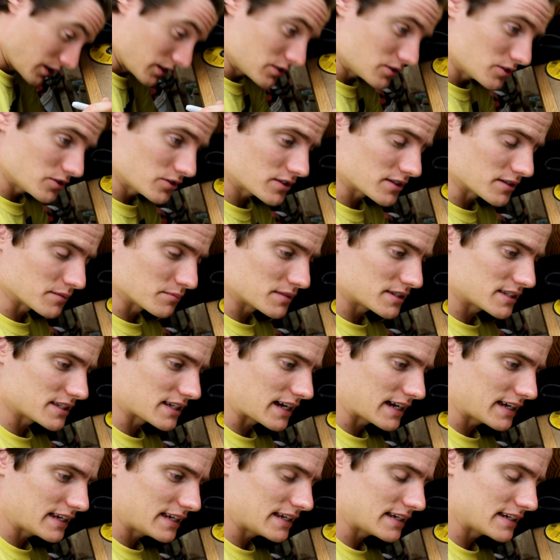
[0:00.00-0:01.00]
to do some
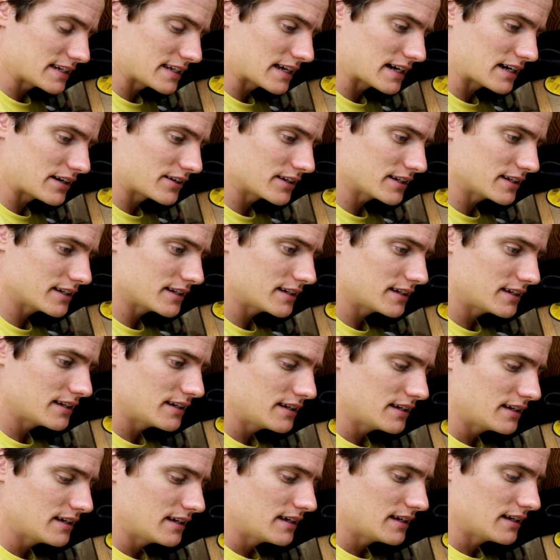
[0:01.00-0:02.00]
sighting down it
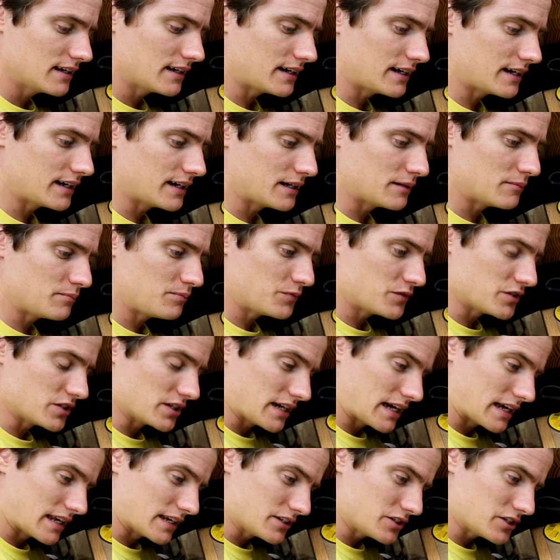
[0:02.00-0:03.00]
to
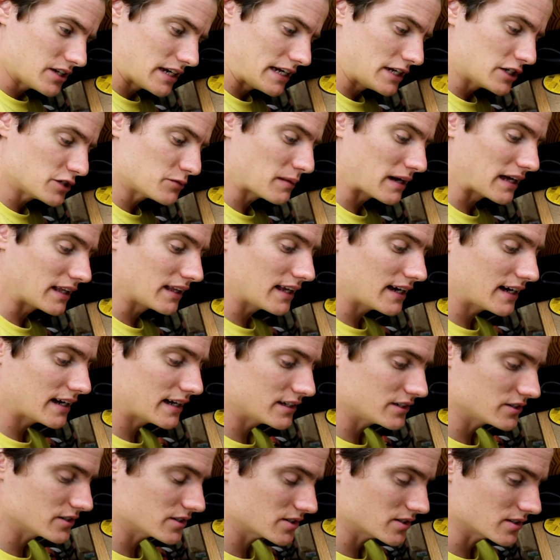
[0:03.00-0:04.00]
kind of change my
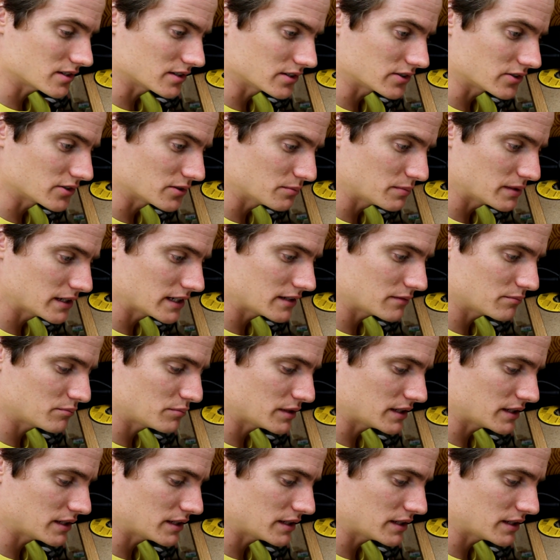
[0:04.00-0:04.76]
line just a little bit.